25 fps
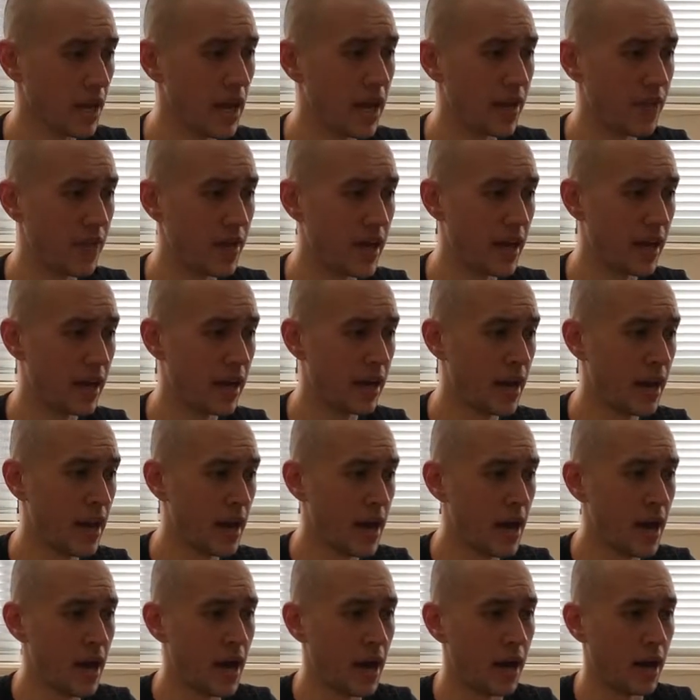and then
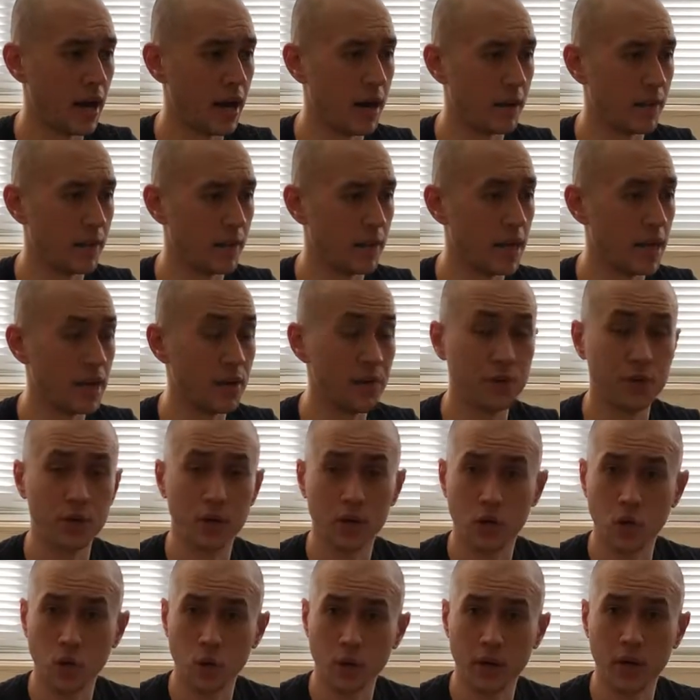if you're
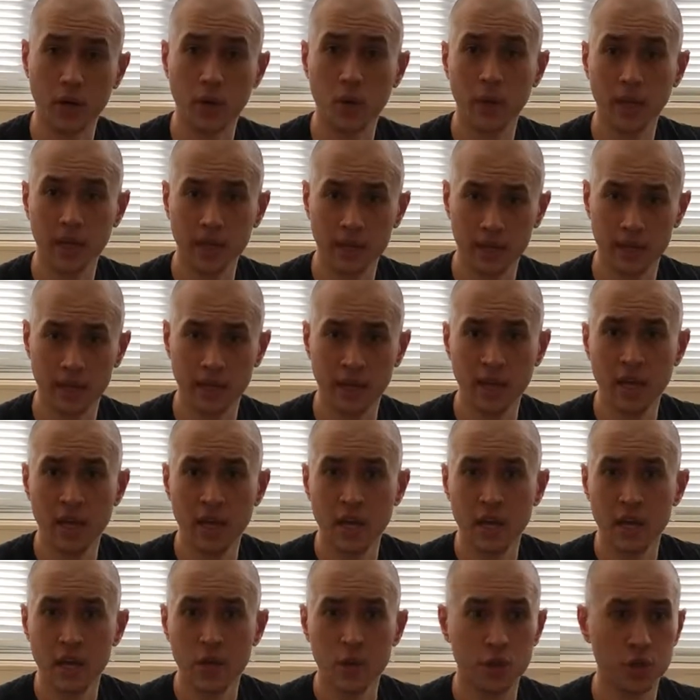going quickly,
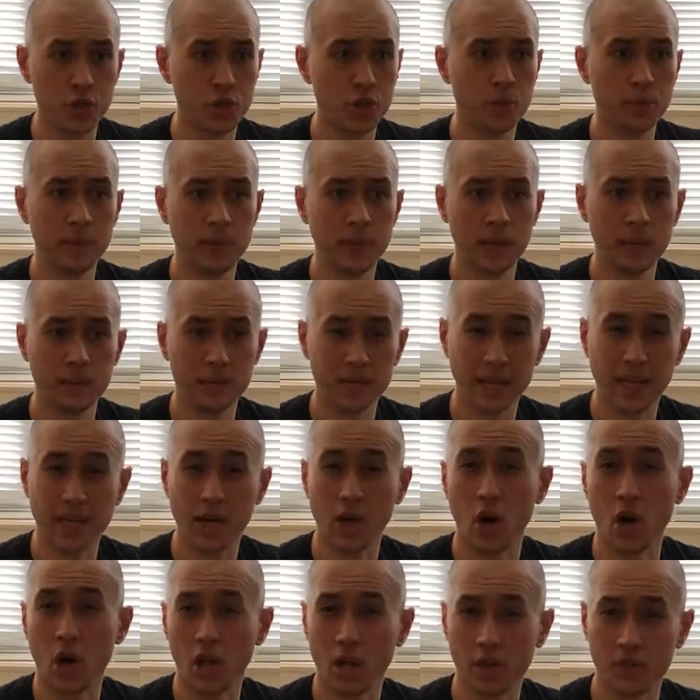you should be able to get
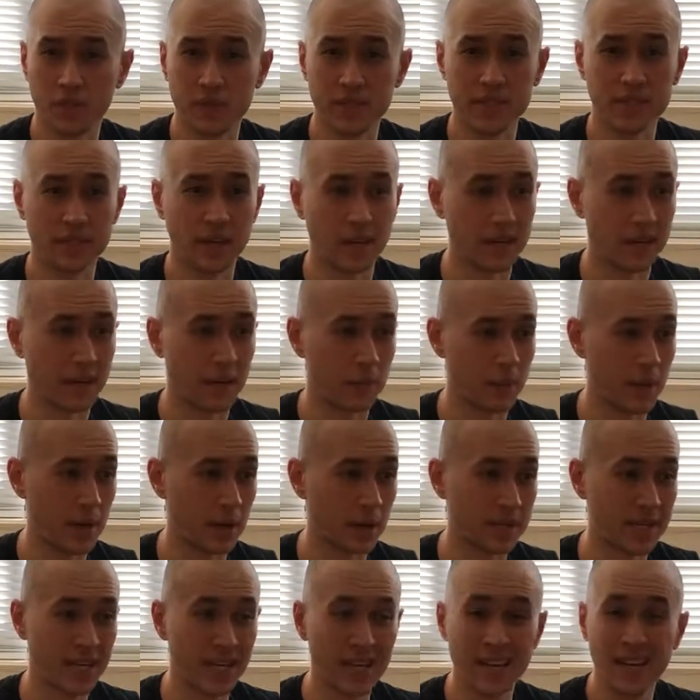all of this done in
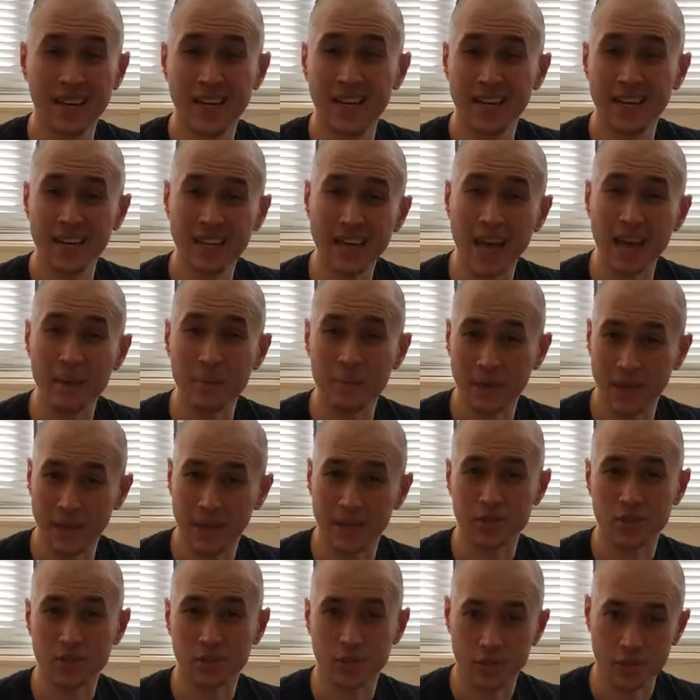about 10
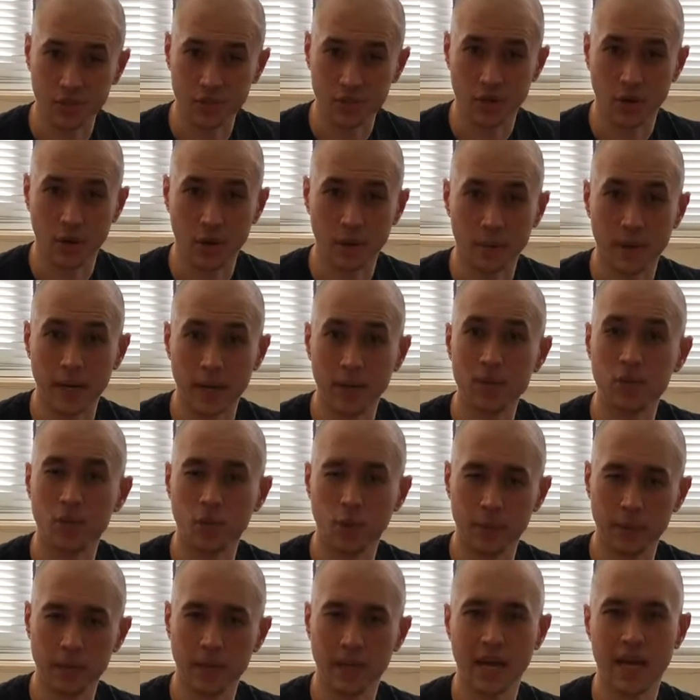minutes or so, right? So
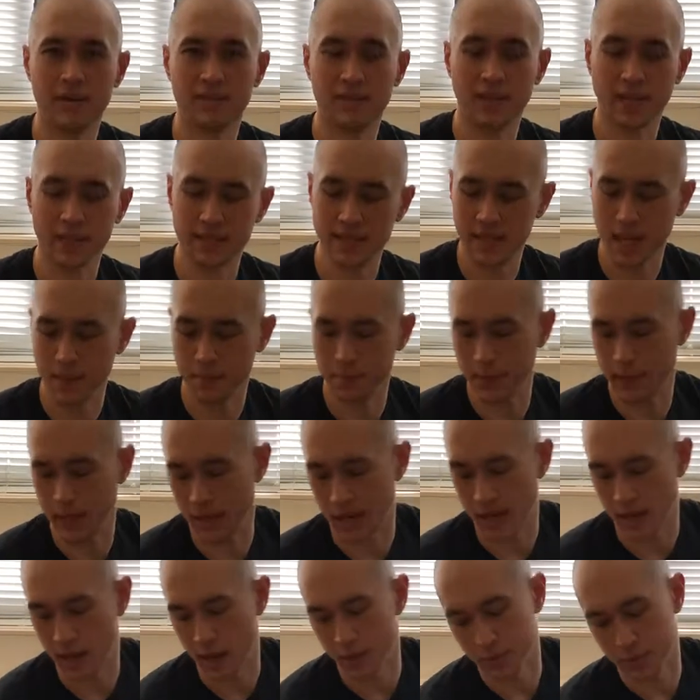it'll be kind of like a
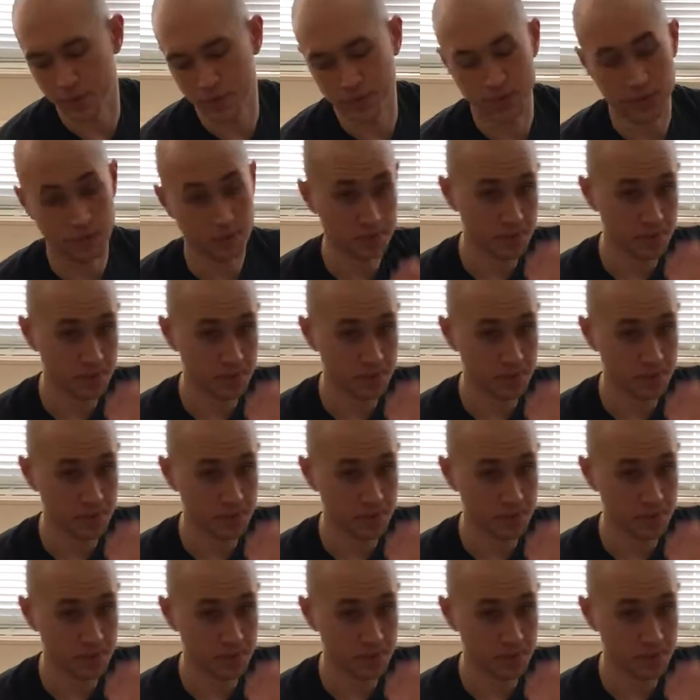10-minute ab routine.